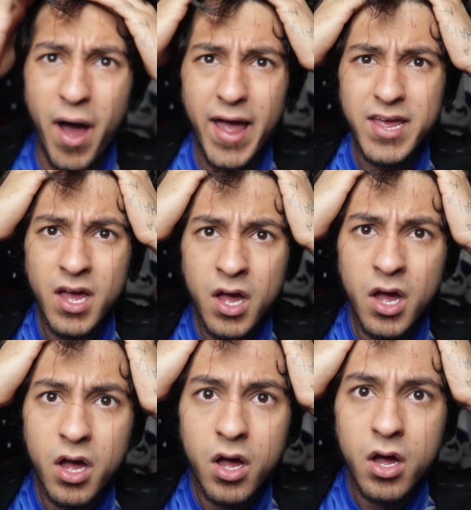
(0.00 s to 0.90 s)
way!
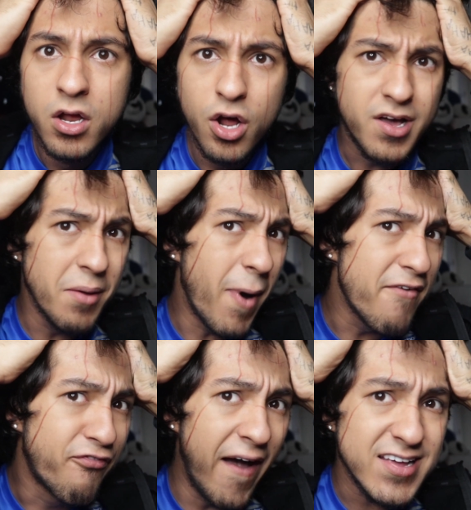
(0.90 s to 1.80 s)
Look at my
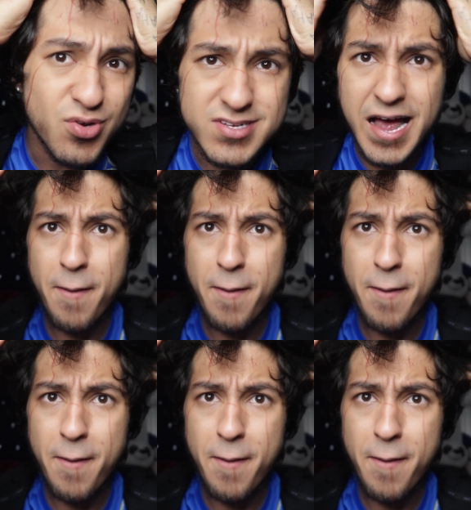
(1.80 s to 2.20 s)
face, what's